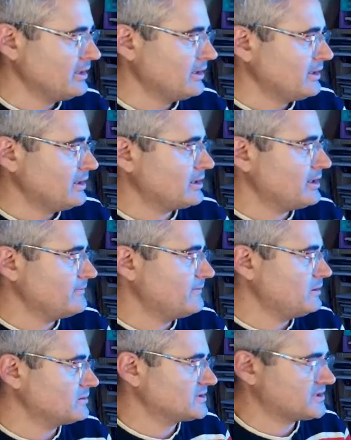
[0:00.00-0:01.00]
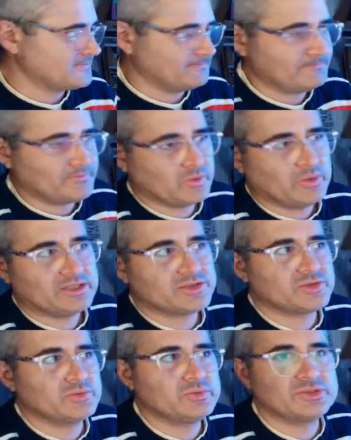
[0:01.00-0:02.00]
Okay, folks, what
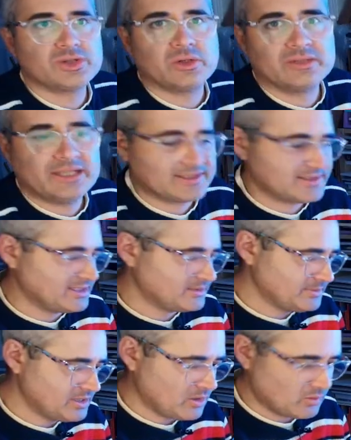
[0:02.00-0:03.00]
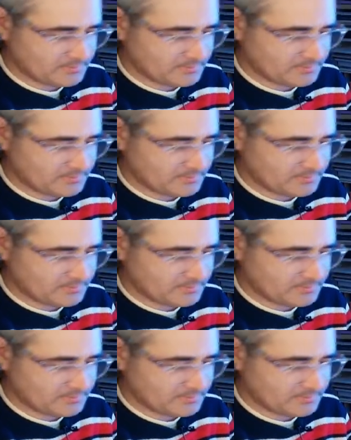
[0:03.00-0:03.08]
should we draw next? Let me know.